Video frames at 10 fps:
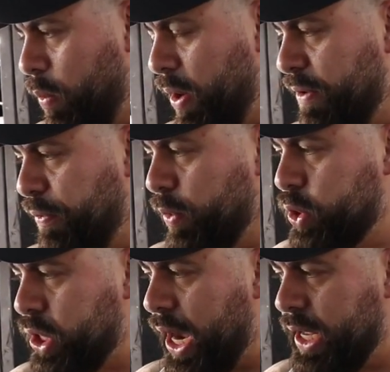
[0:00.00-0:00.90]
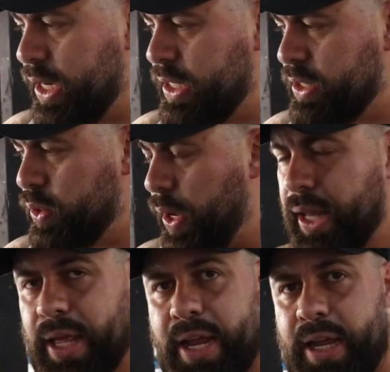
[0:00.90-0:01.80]
went from China to
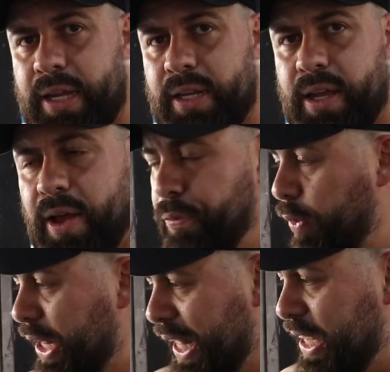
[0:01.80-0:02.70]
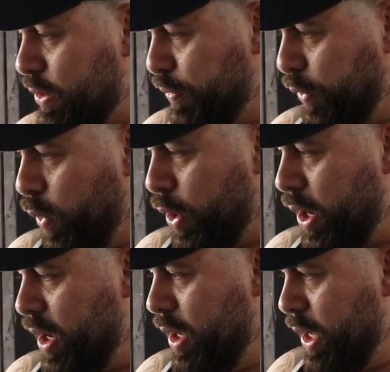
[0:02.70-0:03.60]
LA and from LA to
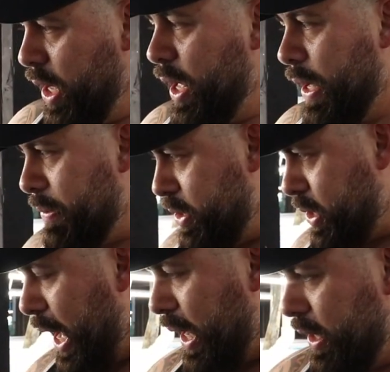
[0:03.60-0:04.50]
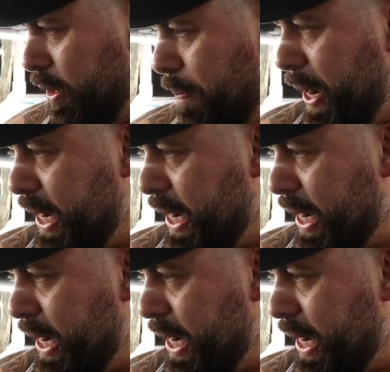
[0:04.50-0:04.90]
Florida. I mean, he's got a little